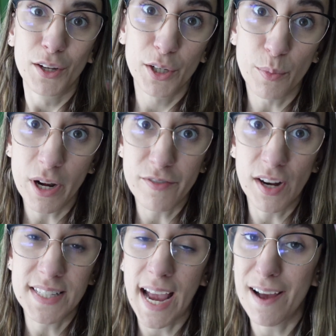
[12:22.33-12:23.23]
Good morning,
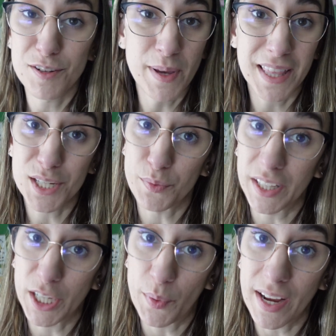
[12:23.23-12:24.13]
friends. I have to make this
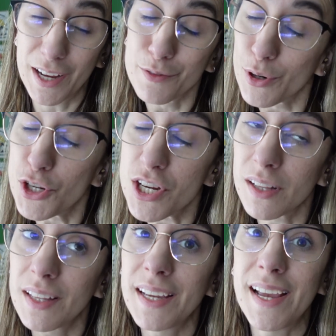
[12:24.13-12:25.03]
really quick.
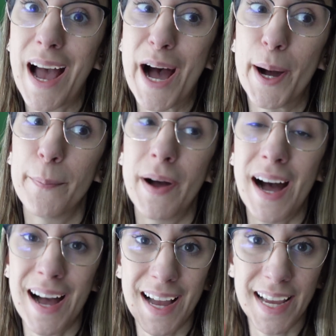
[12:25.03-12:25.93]
Unfortunately,
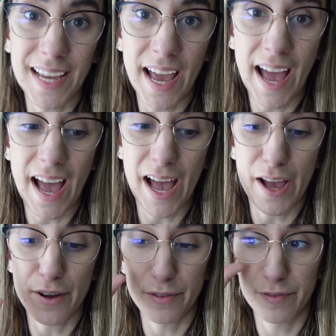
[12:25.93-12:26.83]
I
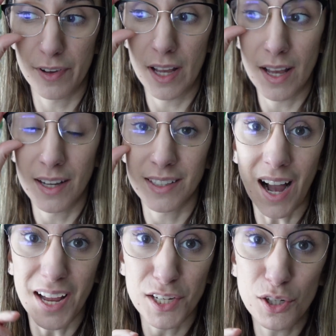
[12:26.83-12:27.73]
have
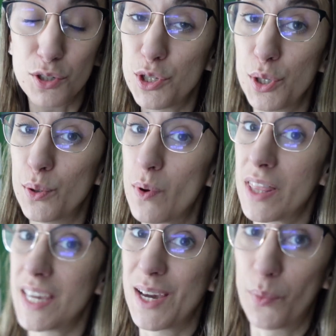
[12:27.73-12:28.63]
gotten to
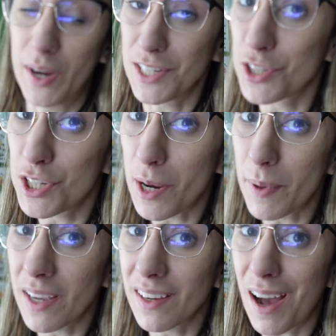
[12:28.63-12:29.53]
the waist
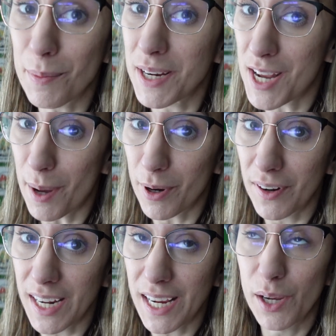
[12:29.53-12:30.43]
shaping on my top
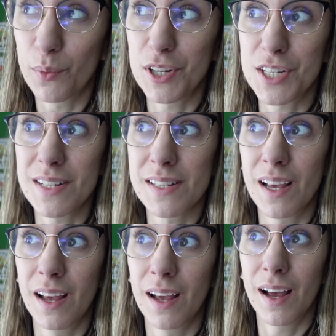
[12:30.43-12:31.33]
already, which is
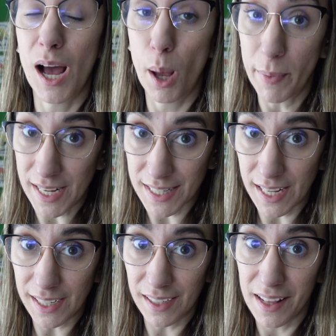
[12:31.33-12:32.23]

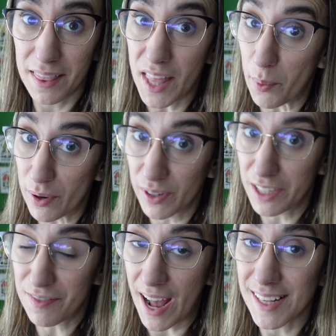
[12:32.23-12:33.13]
amazing. That went
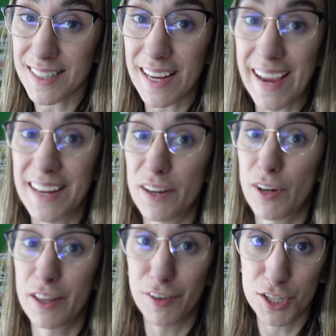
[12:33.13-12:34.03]
really fast, and I've
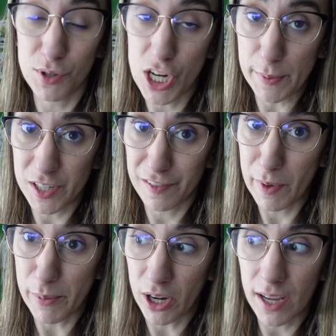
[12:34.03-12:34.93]
read the first 3 chapters of
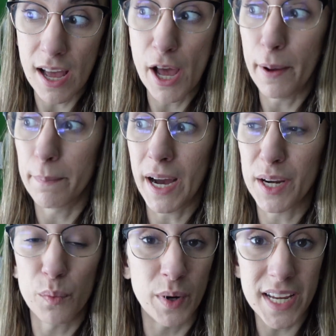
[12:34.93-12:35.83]
my book,
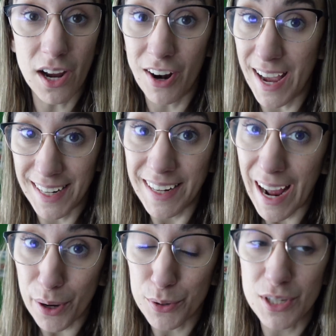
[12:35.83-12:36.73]
but we are headed
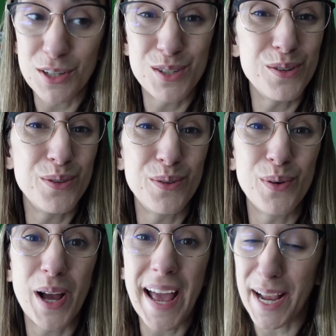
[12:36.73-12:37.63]
out
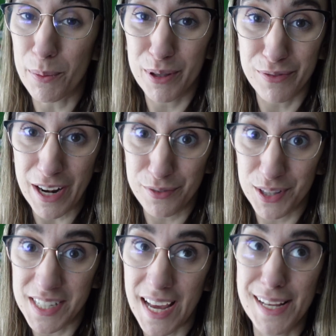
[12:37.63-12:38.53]
to hang out with a friend for
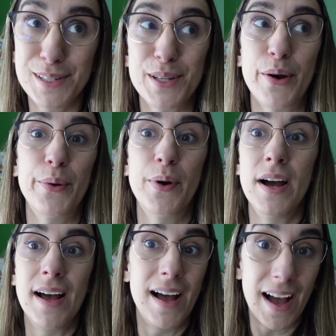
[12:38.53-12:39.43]
the day, so
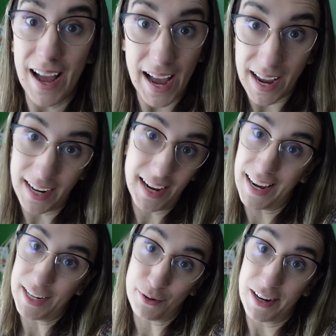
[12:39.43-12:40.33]

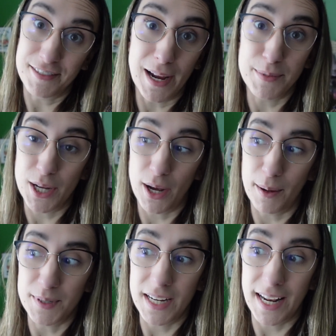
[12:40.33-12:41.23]
I don't have time to
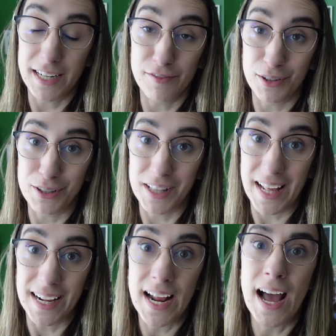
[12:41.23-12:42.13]
update any further than
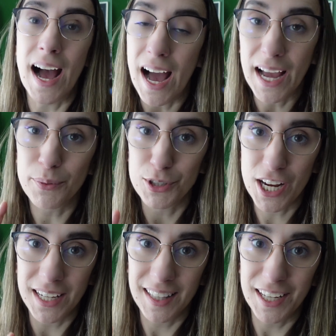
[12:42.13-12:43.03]
that. I will
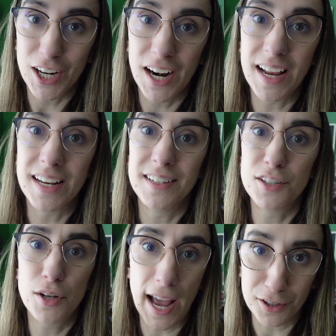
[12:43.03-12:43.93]
check in later
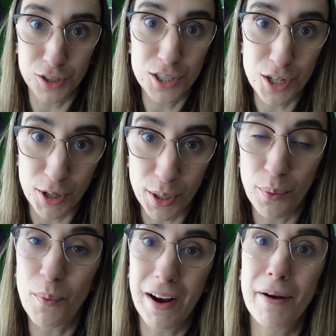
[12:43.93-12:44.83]
and actually show you
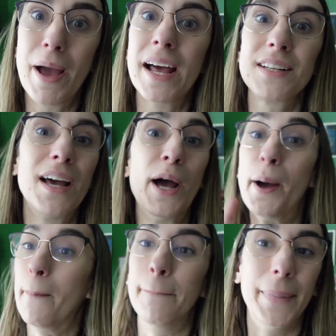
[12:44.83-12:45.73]
where I'm at.
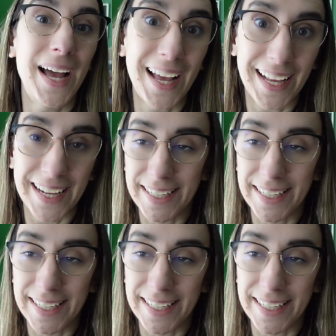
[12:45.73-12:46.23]
Bye!